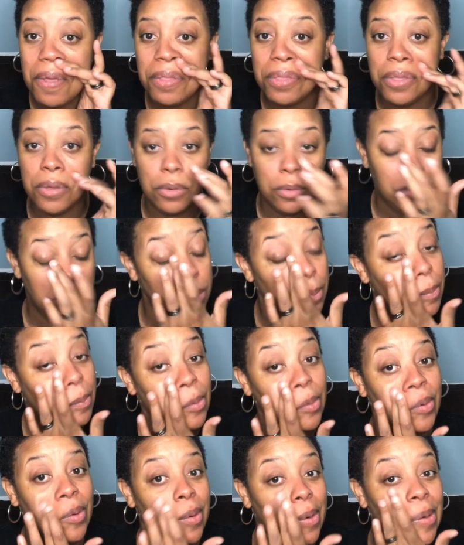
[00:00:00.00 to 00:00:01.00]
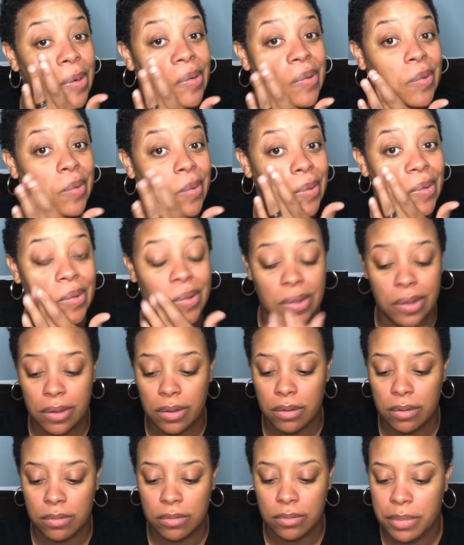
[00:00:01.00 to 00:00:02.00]
those pores.
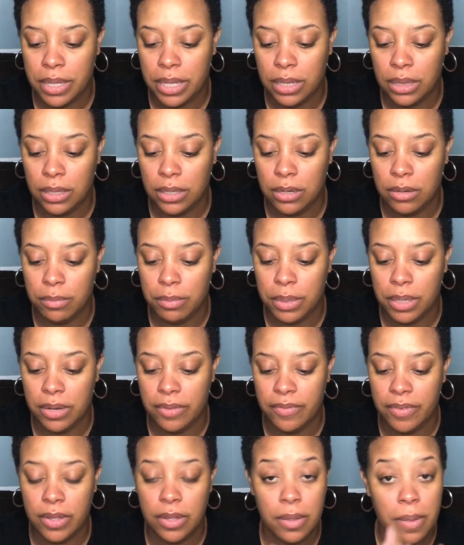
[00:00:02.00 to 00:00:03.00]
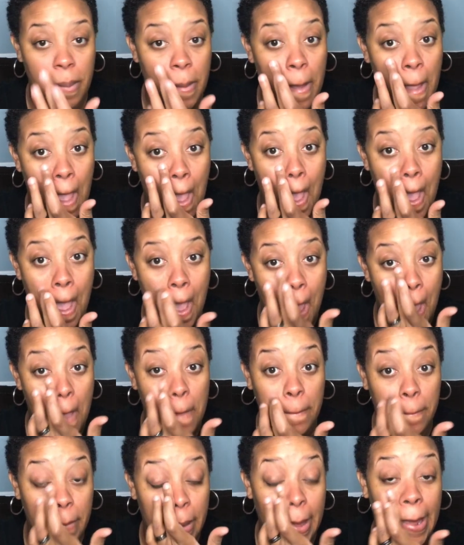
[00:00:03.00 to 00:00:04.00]
Be a little bit of a
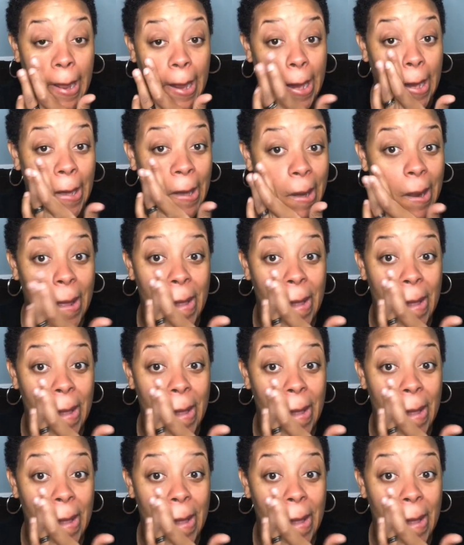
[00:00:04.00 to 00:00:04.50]
pain.